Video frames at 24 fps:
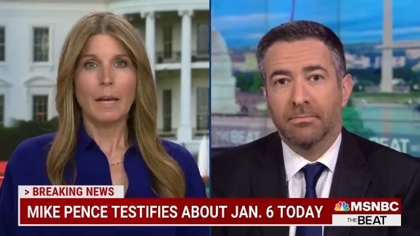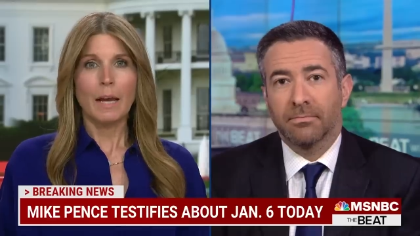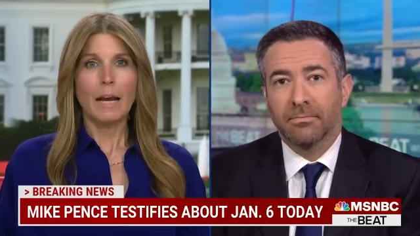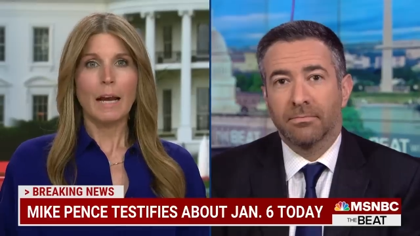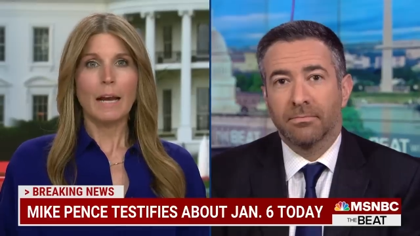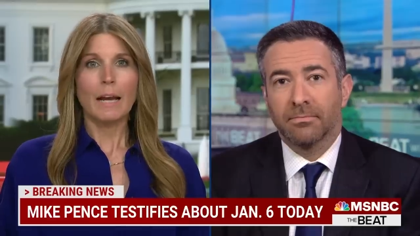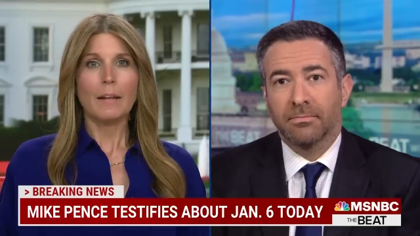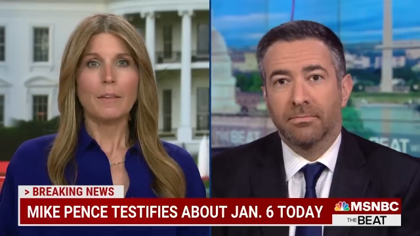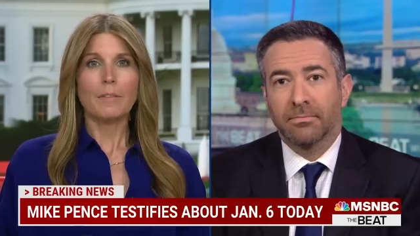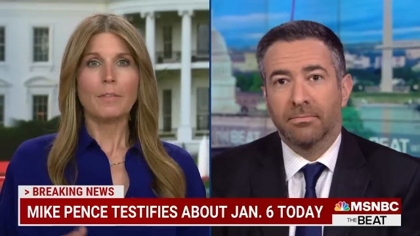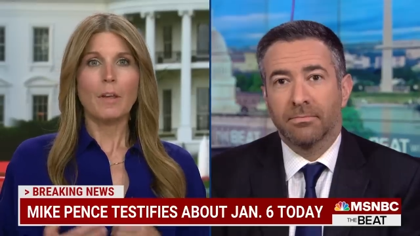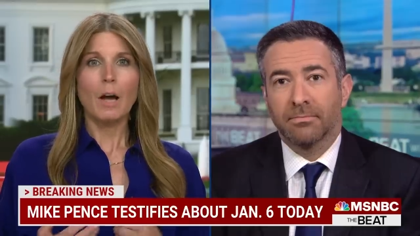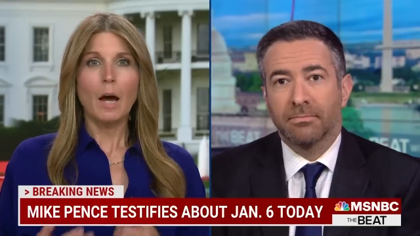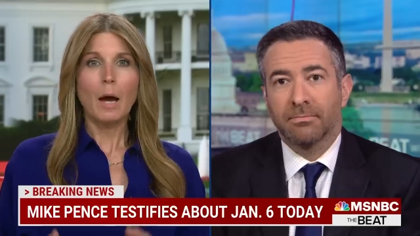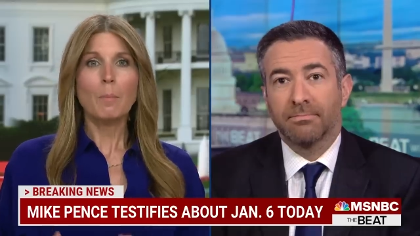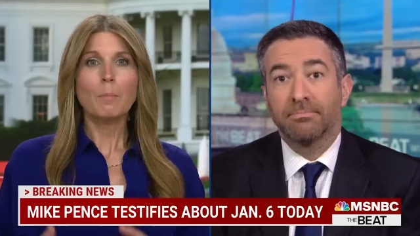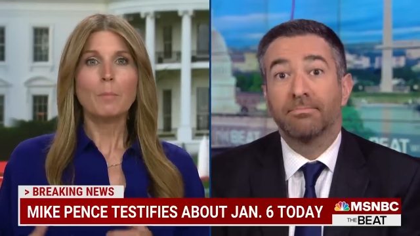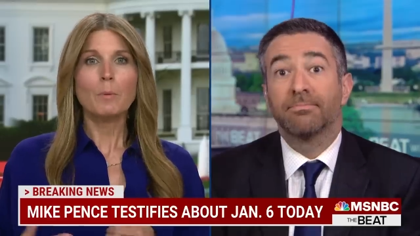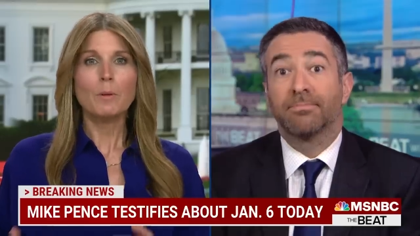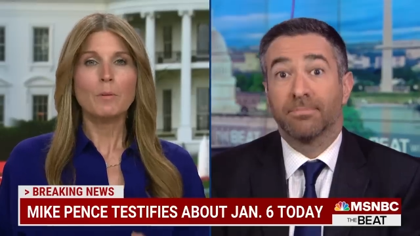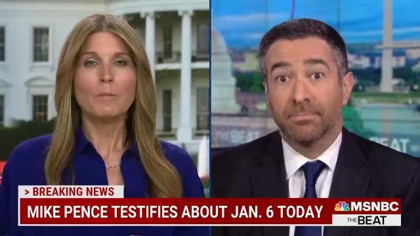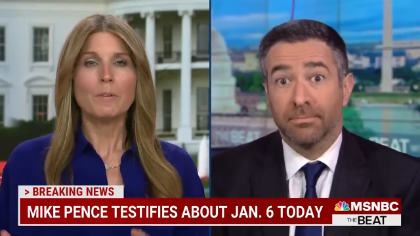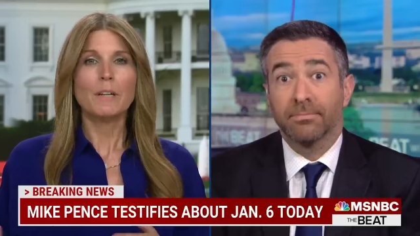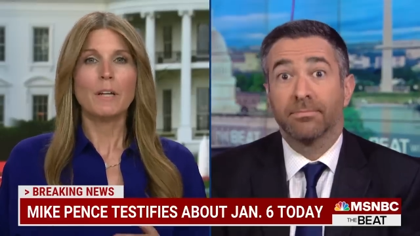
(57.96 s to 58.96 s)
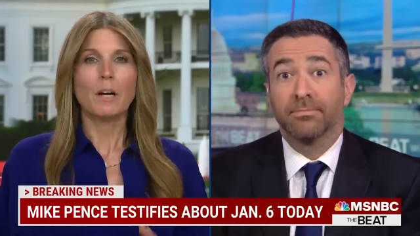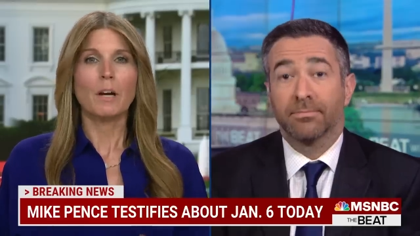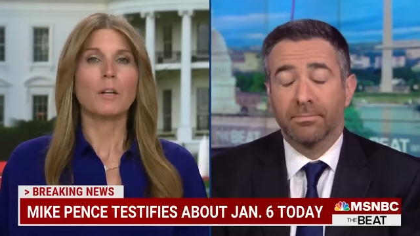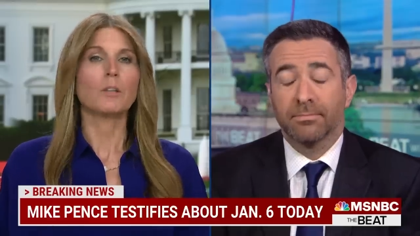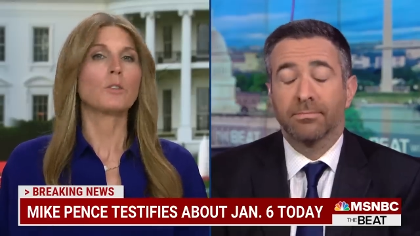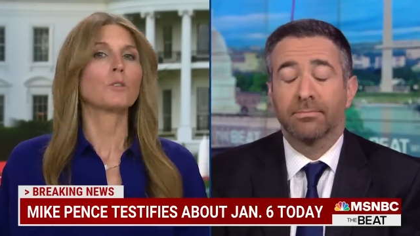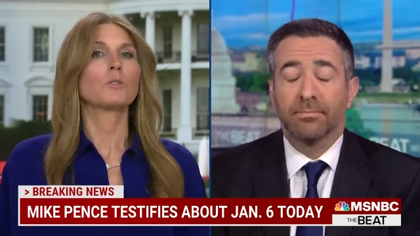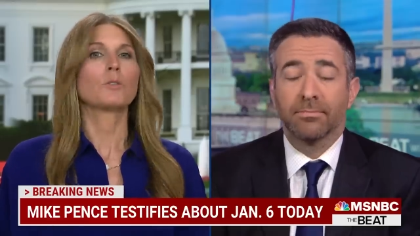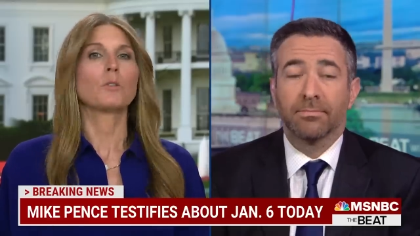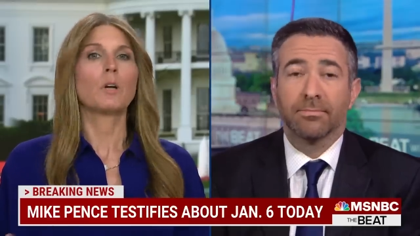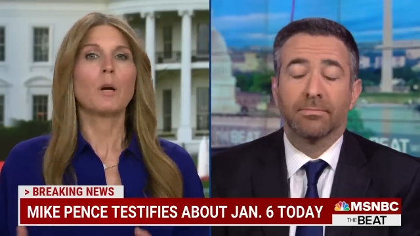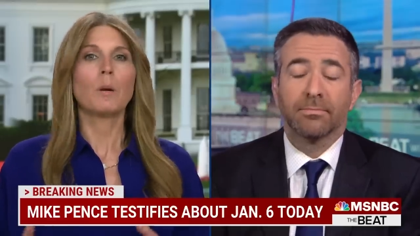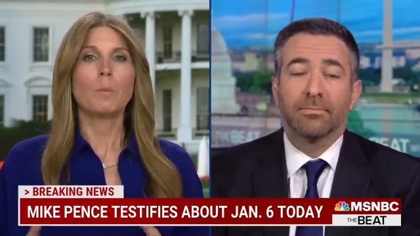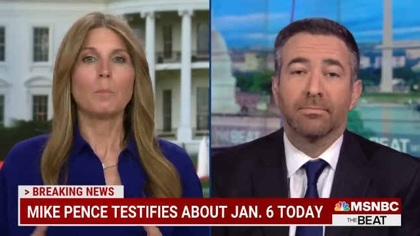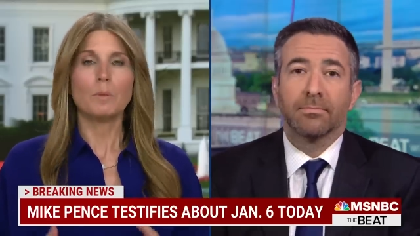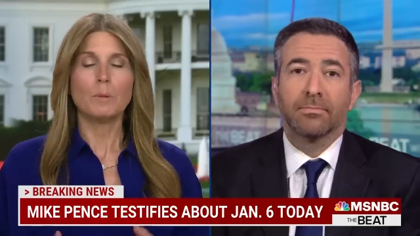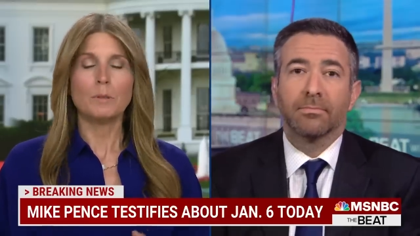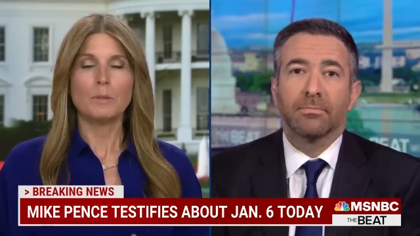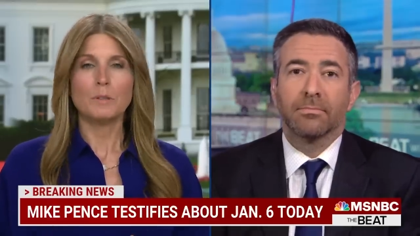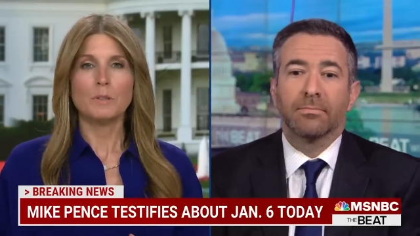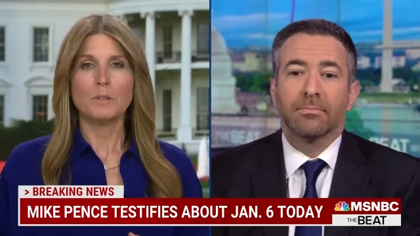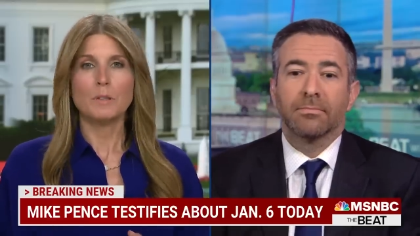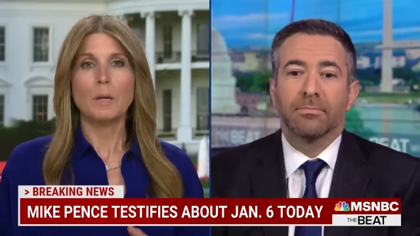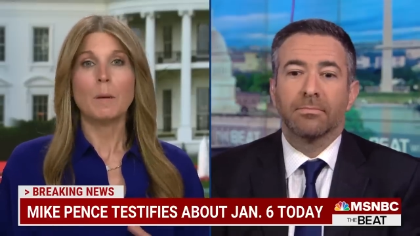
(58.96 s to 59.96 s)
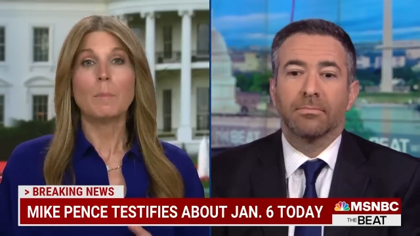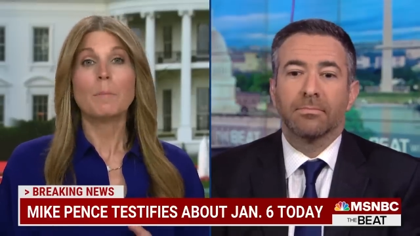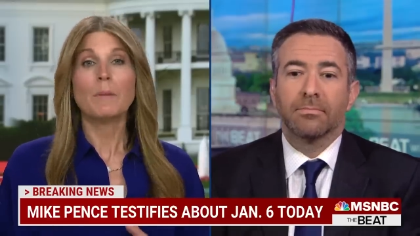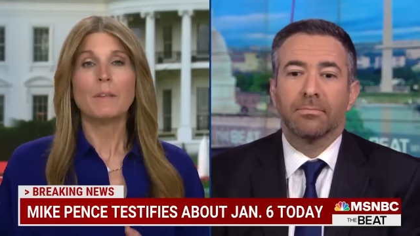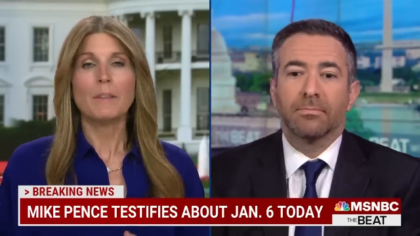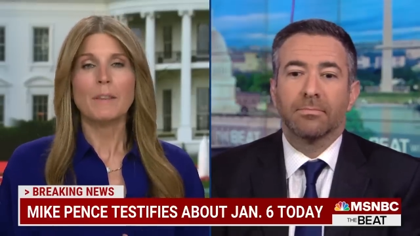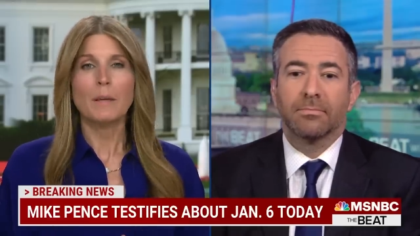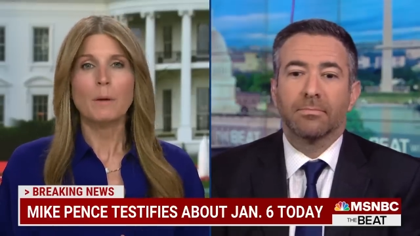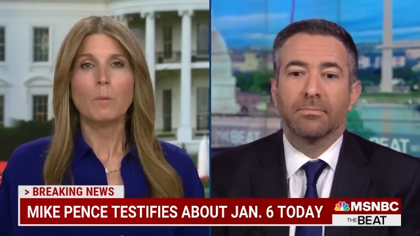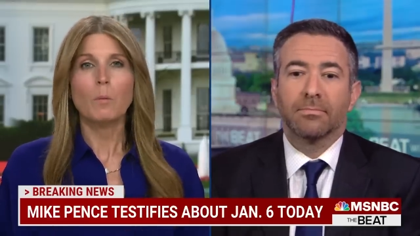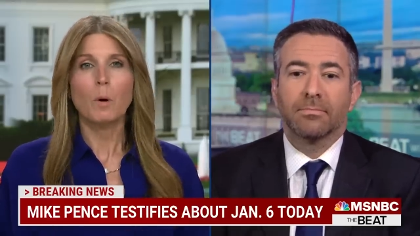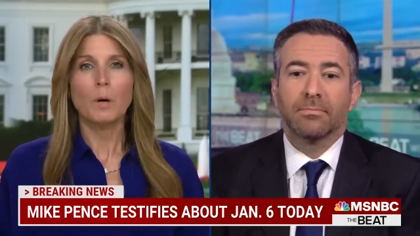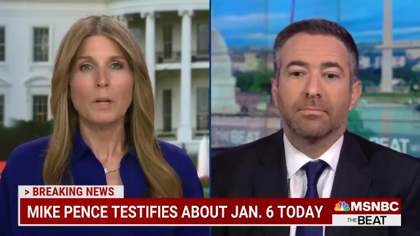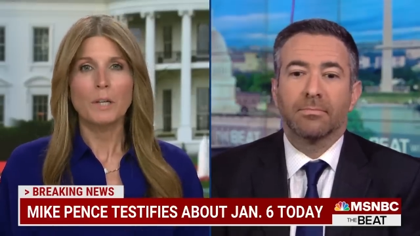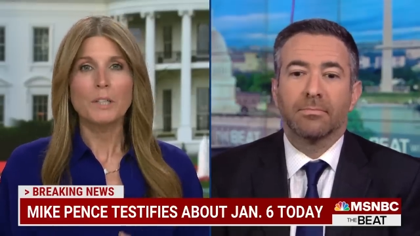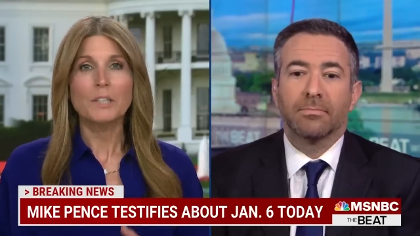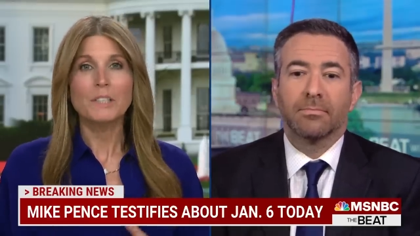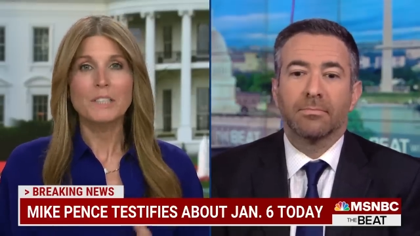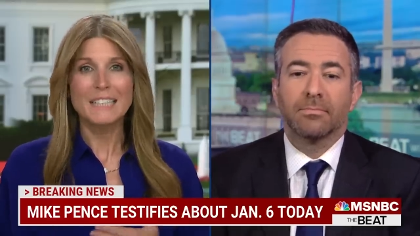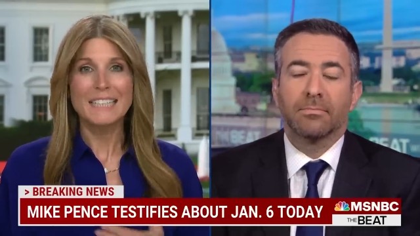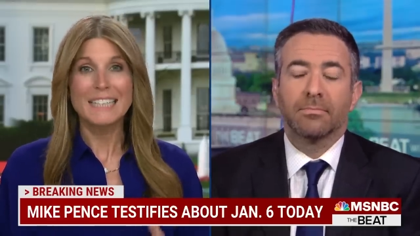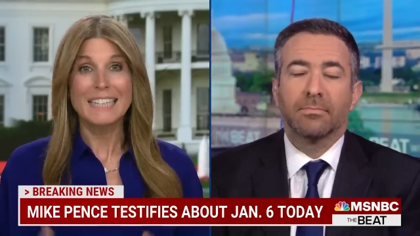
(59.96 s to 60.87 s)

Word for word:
Speaker 1: And not moving on Trump was something they wanted to